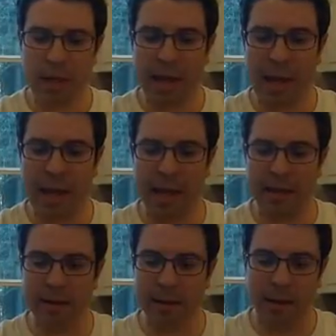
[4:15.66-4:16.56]

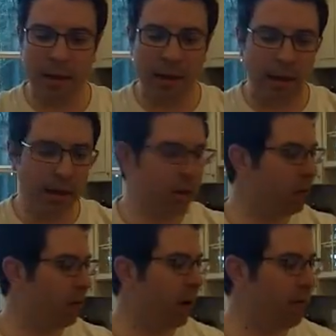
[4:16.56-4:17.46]
And you
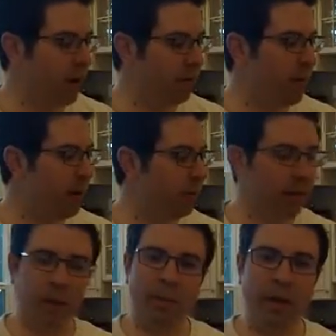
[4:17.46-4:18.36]
know, I've made a
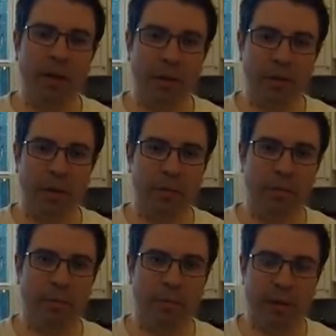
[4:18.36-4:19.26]
deal about a
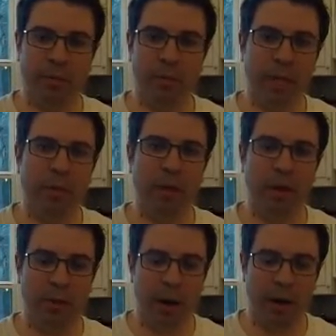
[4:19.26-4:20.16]
bit of a medium
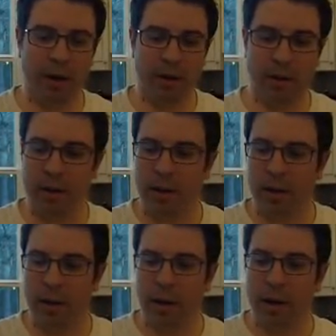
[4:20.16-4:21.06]
light rod here.
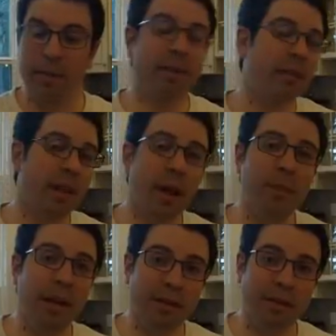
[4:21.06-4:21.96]
That does not
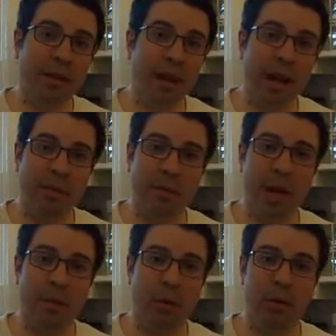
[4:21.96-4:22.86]
mean it does not have the
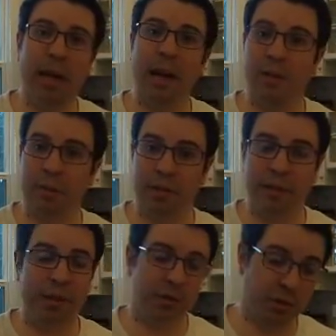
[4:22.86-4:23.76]
backbone to catch a big
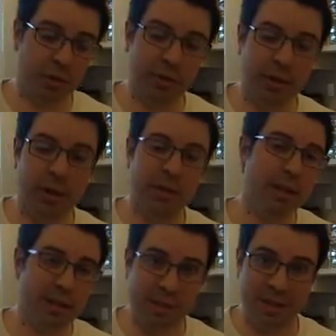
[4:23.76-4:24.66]
fish. It certainly
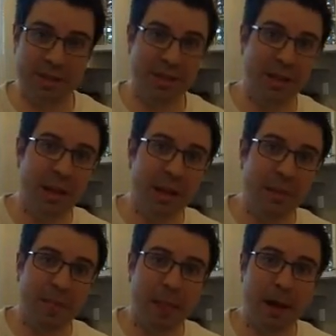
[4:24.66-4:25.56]
does, as you can see.
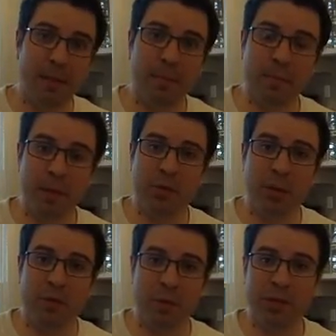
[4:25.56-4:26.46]
The picture
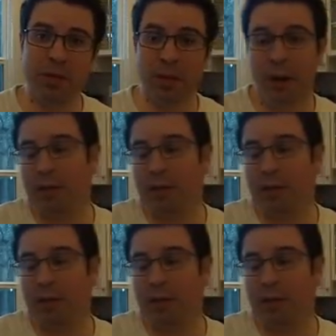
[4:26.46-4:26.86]
I've recently caught.